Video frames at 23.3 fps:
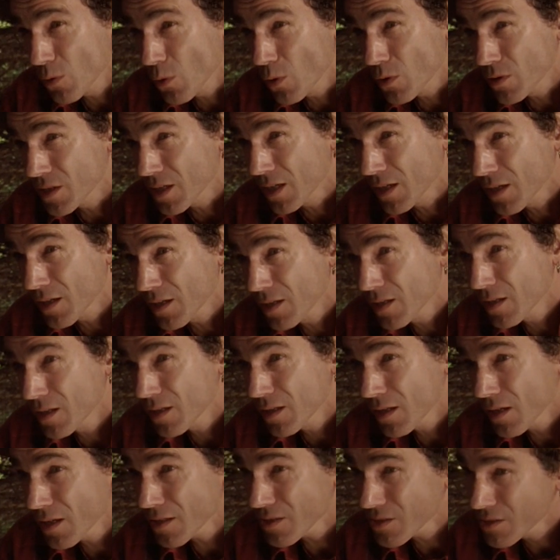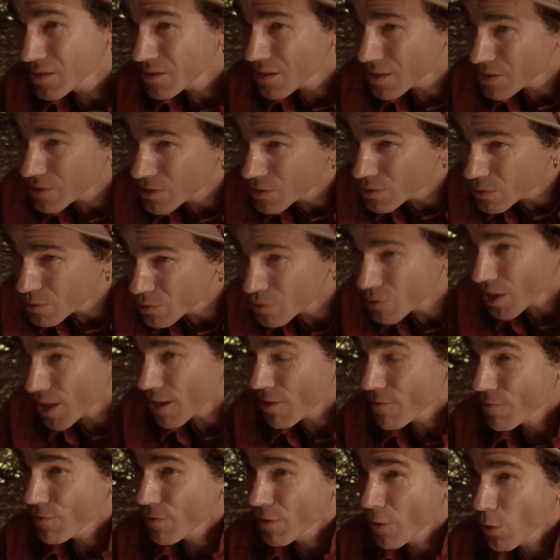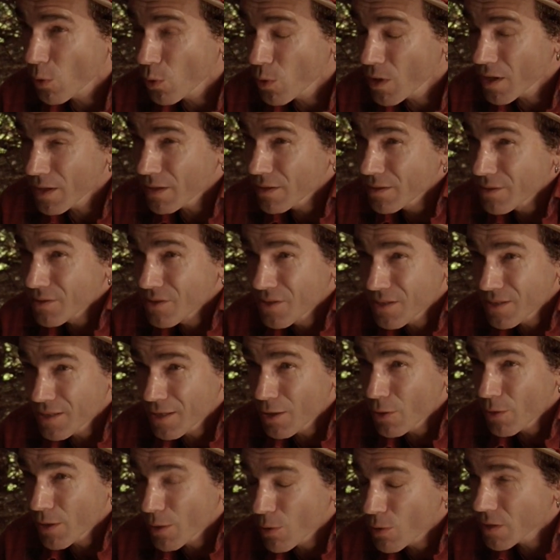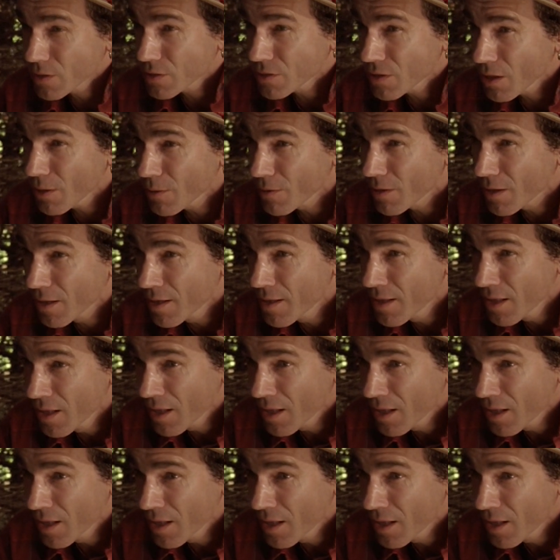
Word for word: Rosie. Let's just try it for a while and see how it works out.